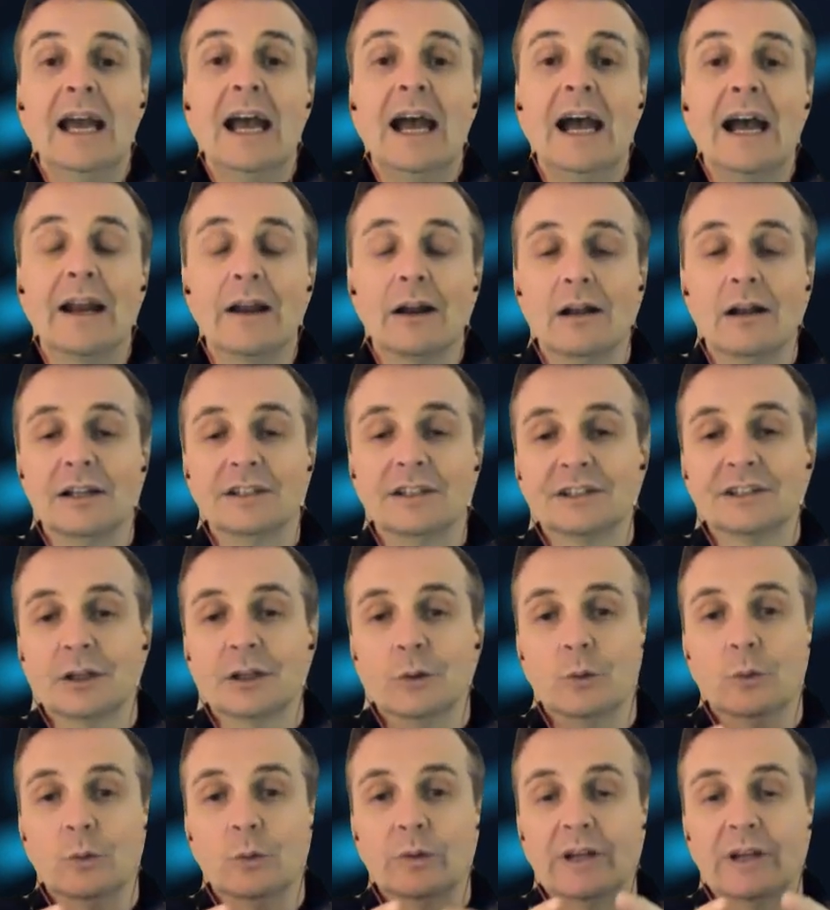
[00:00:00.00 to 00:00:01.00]
And
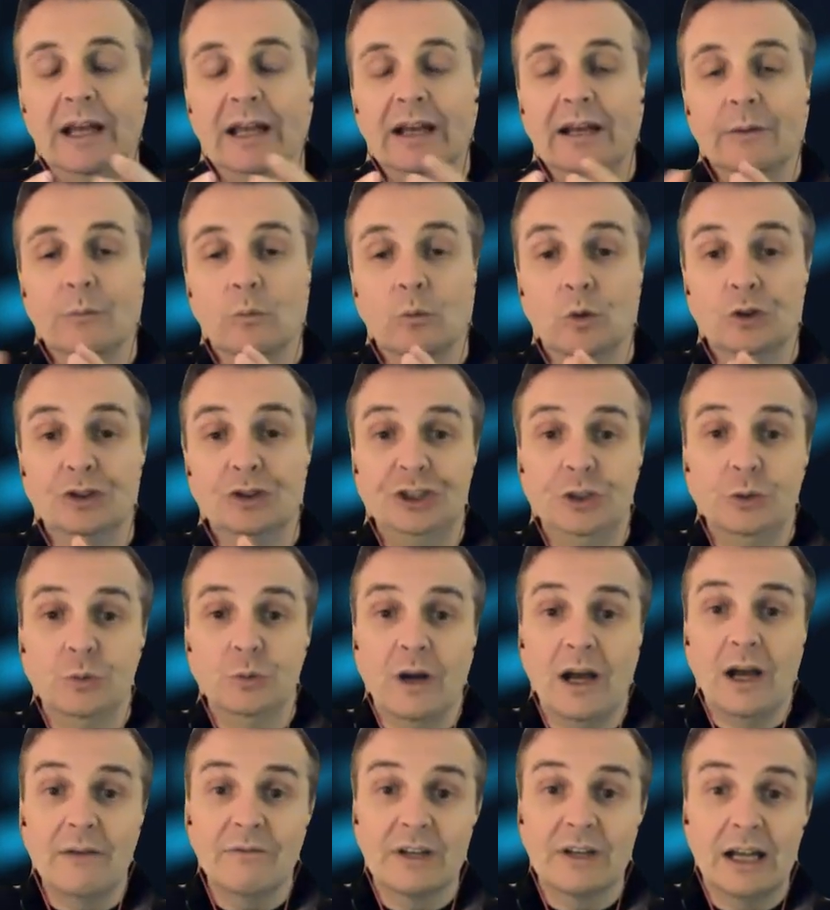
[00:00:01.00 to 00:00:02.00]
also then once you
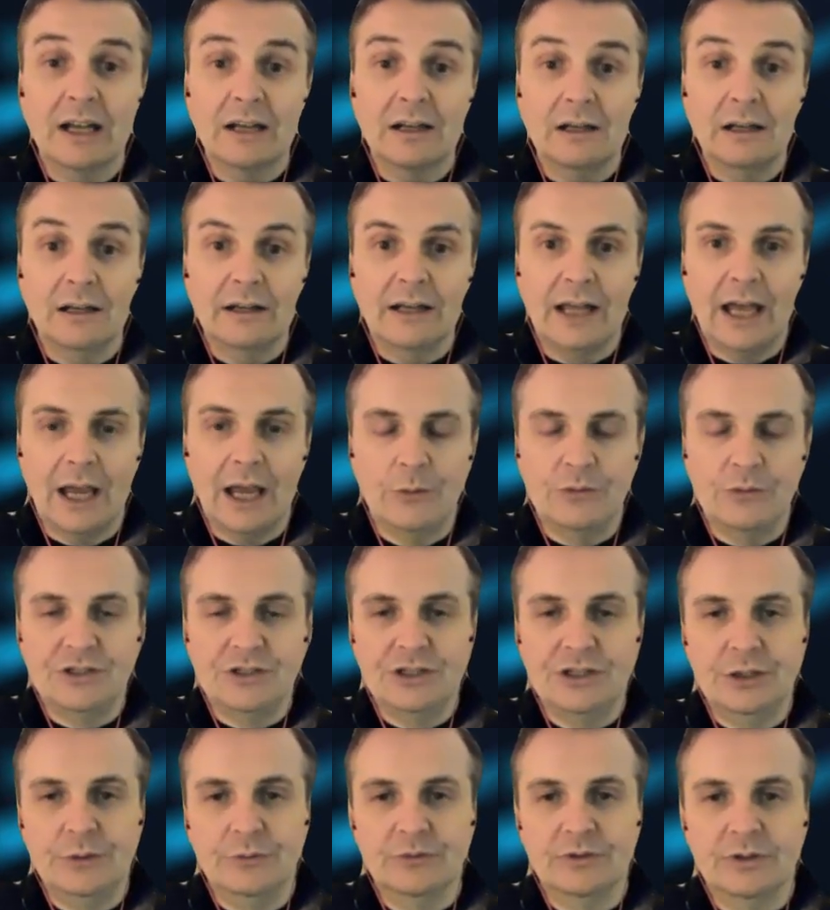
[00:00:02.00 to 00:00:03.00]
have calculated, how
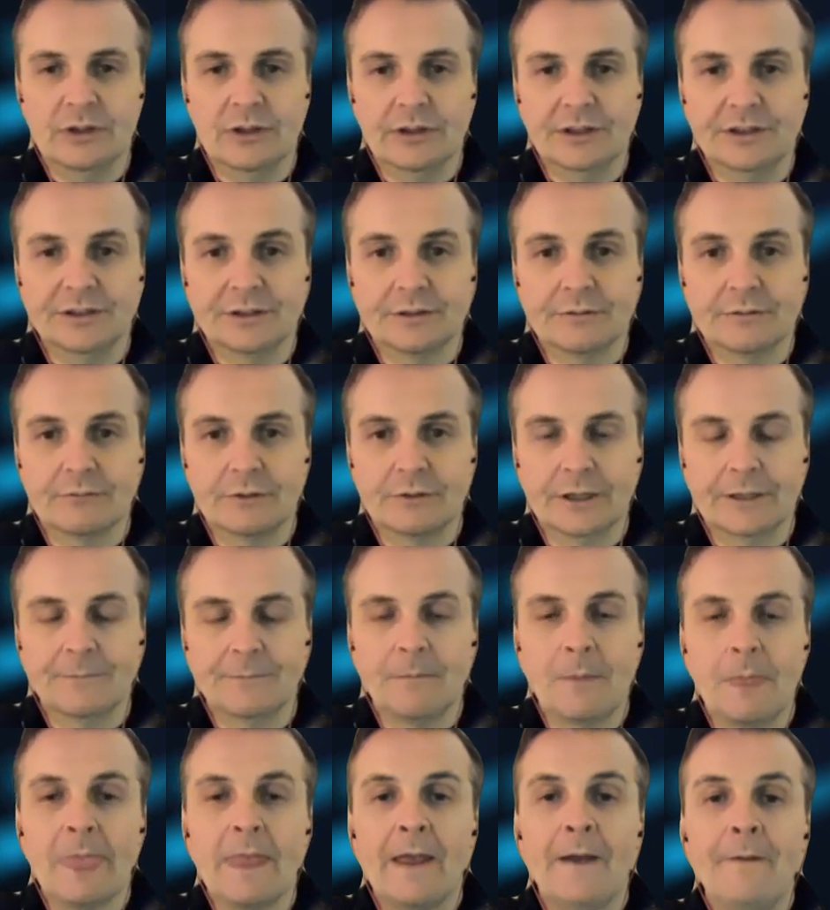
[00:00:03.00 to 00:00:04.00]
to utilize it, right?
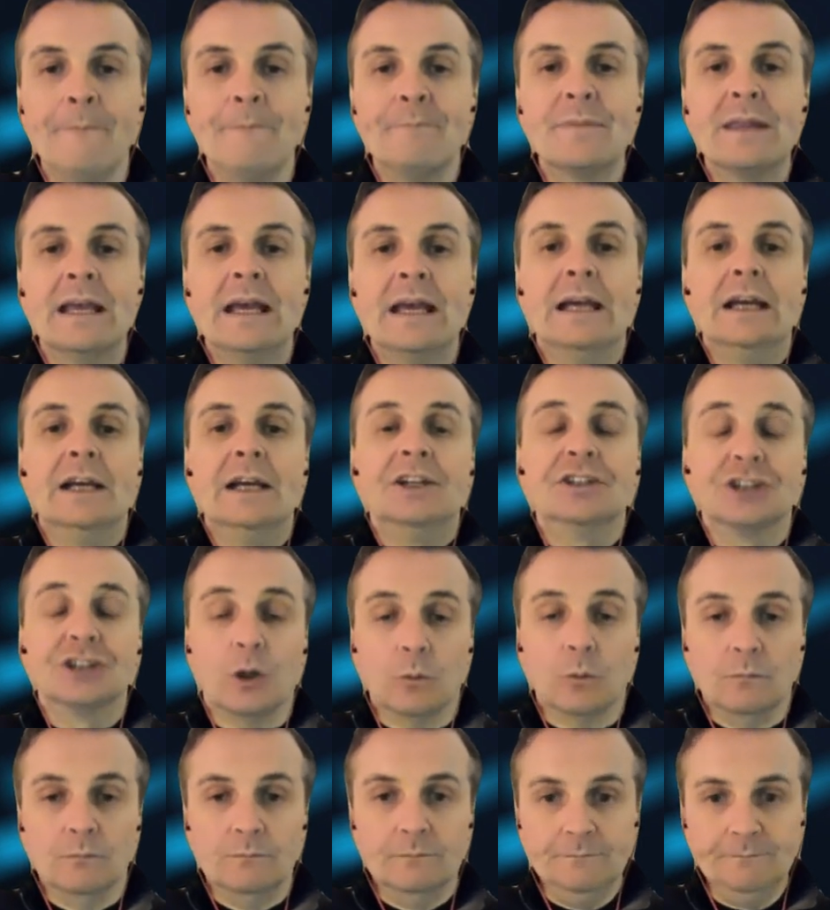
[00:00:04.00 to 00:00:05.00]

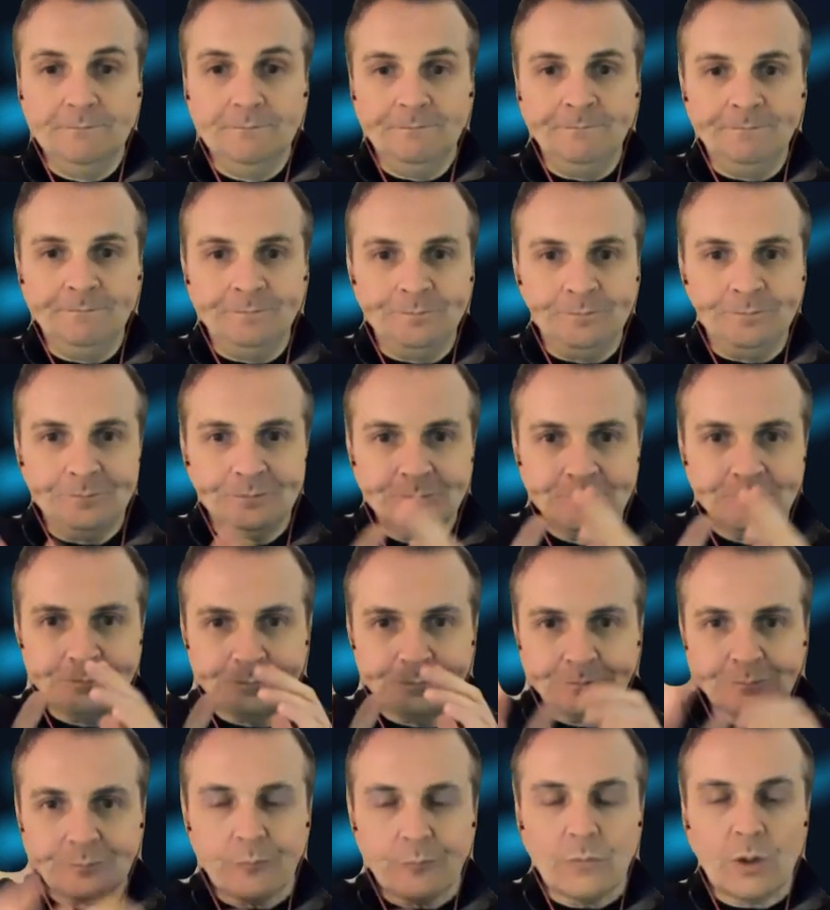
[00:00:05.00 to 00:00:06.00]
So
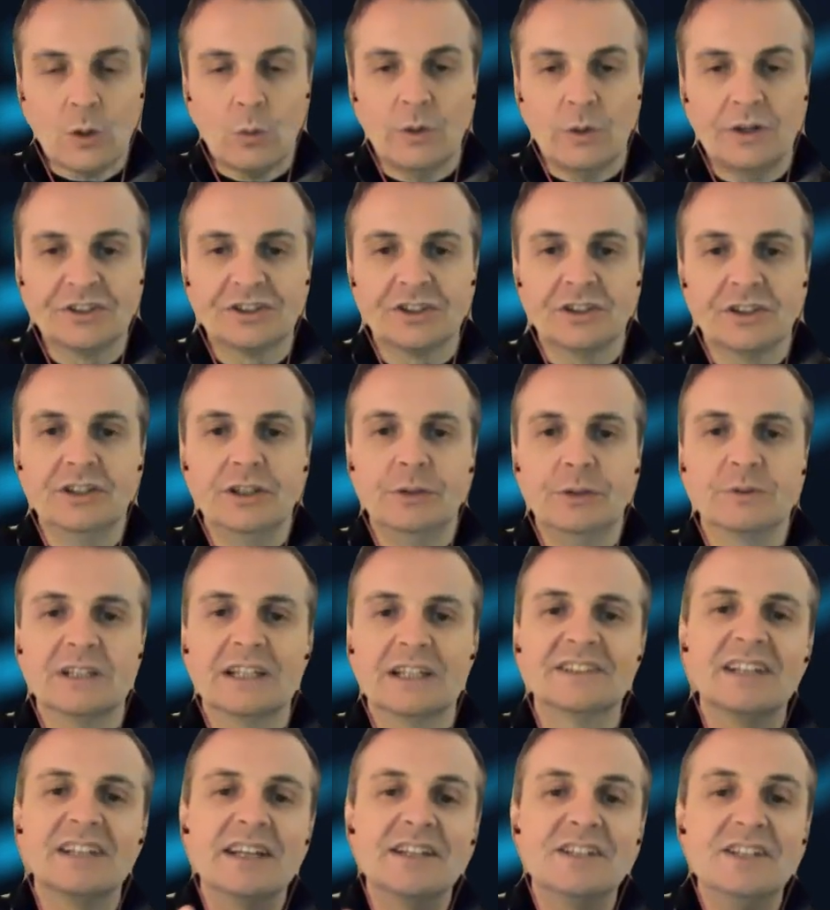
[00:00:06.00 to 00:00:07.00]
what I decided to do is,
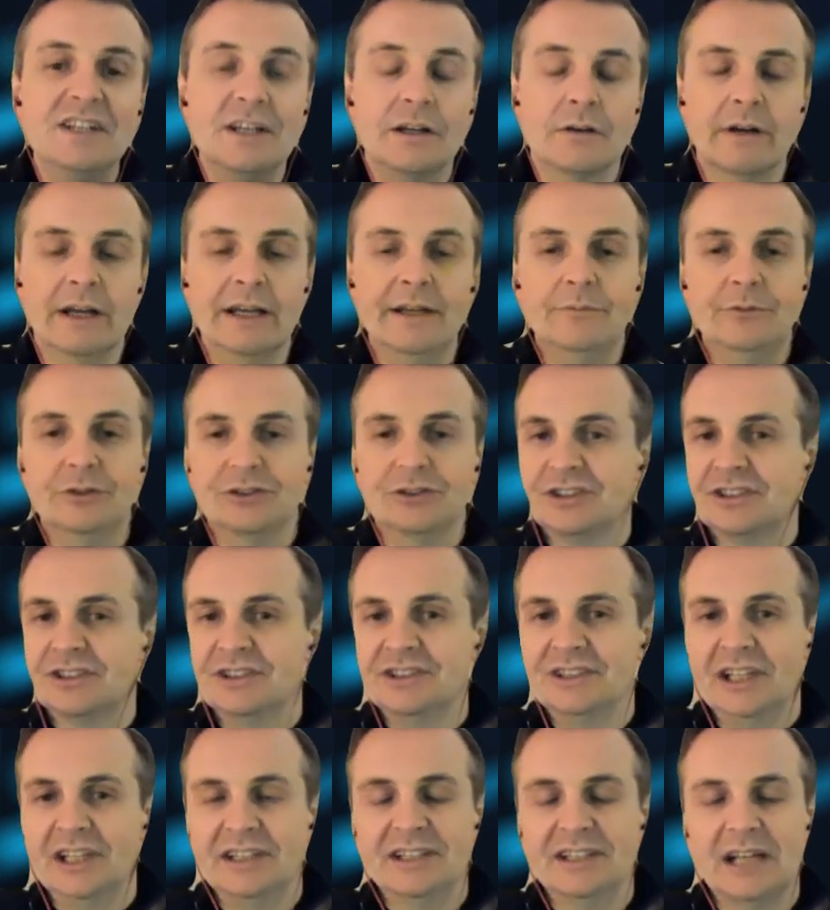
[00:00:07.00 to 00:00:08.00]
let's take tier 8 just as
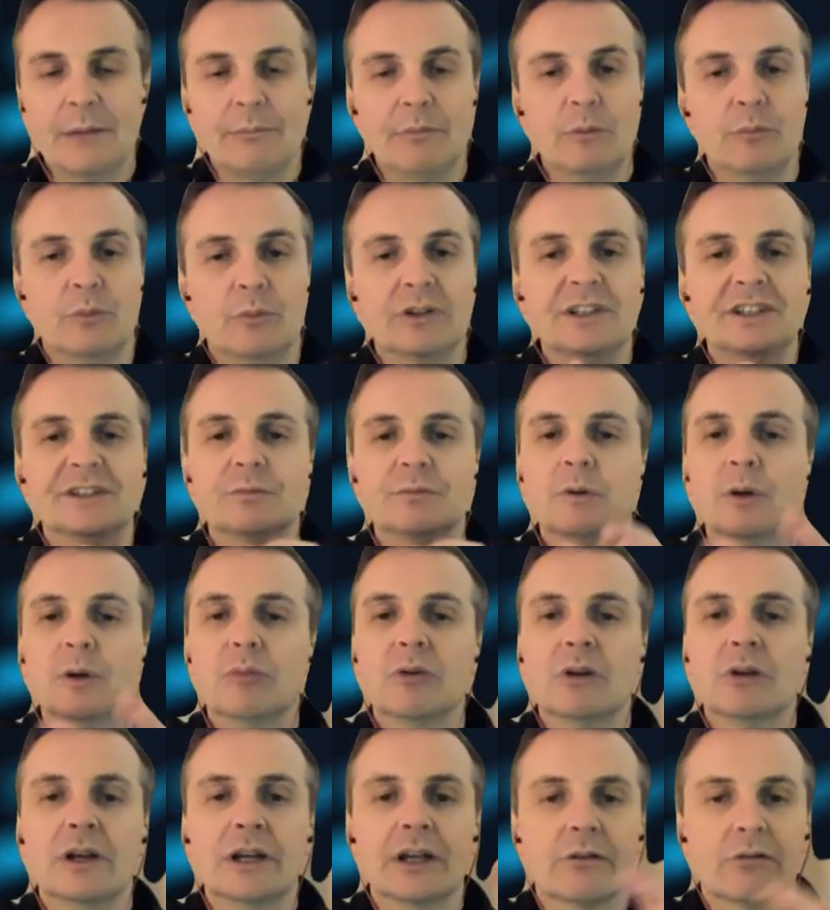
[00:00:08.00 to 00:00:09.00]
an example, but this will
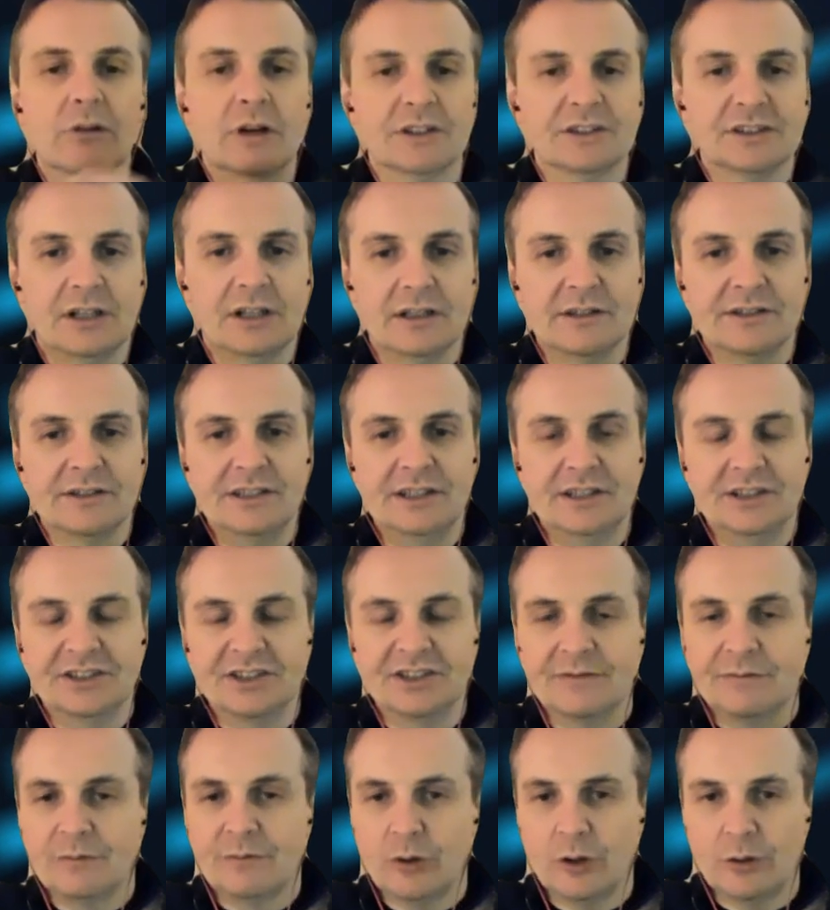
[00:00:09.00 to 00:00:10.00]
apply across all tiers.
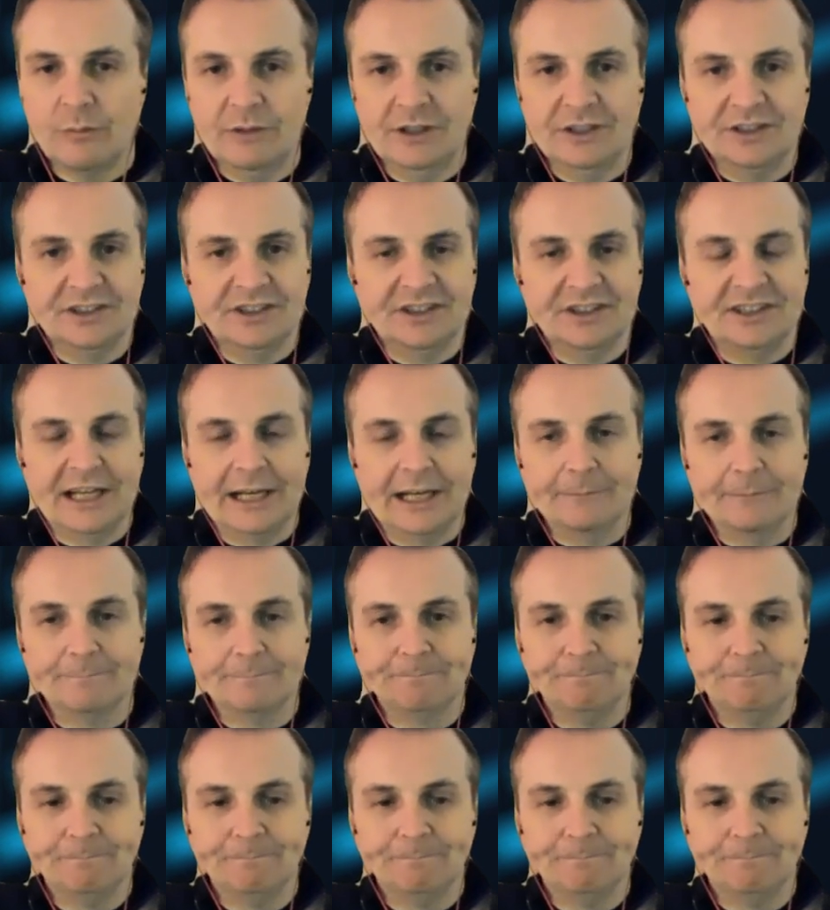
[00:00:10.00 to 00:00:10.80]
The formula is the same.